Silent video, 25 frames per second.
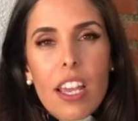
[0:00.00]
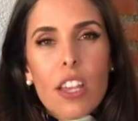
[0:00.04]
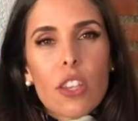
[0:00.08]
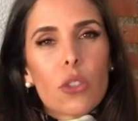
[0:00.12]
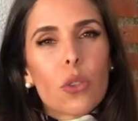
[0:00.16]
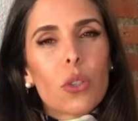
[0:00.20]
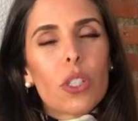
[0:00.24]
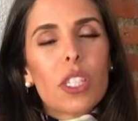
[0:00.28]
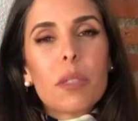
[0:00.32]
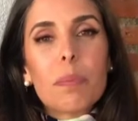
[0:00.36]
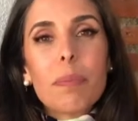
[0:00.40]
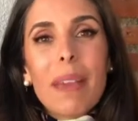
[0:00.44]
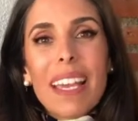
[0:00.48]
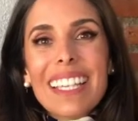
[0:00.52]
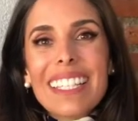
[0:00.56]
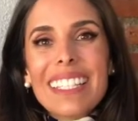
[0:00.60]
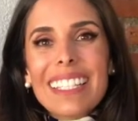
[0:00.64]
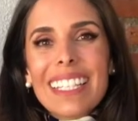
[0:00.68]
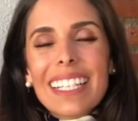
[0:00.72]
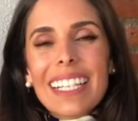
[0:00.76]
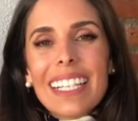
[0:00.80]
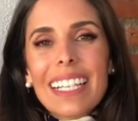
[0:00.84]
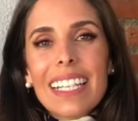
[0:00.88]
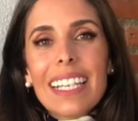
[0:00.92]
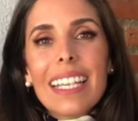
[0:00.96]
So it's
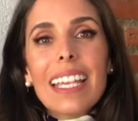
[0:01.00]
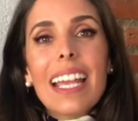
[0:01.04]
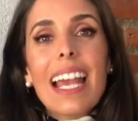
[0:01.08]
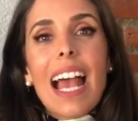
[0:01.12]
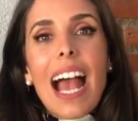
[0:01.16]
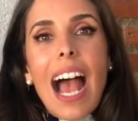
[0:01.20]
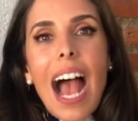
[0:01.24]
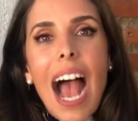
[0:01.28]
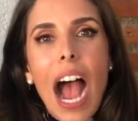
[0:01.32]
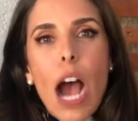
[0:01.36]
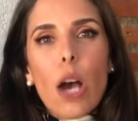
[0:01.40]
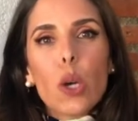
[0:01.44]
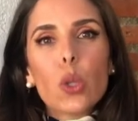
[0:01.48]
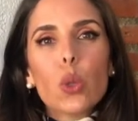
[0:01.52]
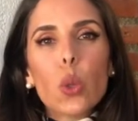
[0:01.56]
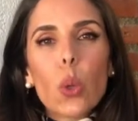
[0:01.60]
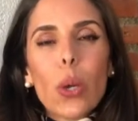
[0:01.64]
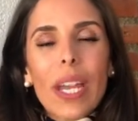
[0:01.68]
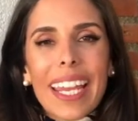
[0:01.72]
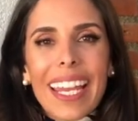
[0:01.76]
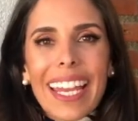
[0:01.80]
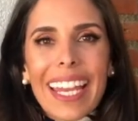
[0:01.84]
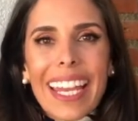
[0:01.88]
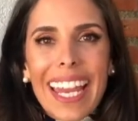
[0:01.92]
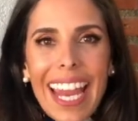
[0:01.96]
basically how to
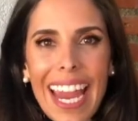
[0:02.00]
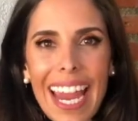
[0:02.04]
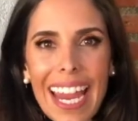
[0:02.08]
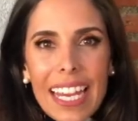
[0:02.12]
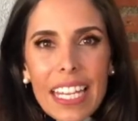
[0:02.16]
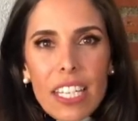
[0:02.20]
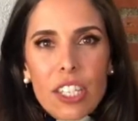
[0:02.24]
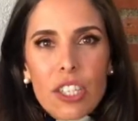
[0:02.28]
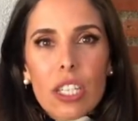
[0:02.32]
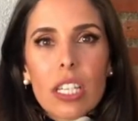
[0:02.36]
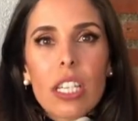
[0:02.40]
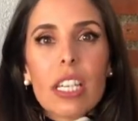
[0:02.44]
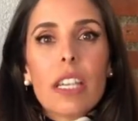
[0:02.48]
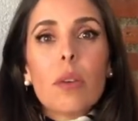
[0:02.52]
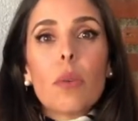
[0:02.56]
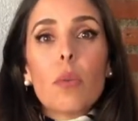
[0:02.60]
engage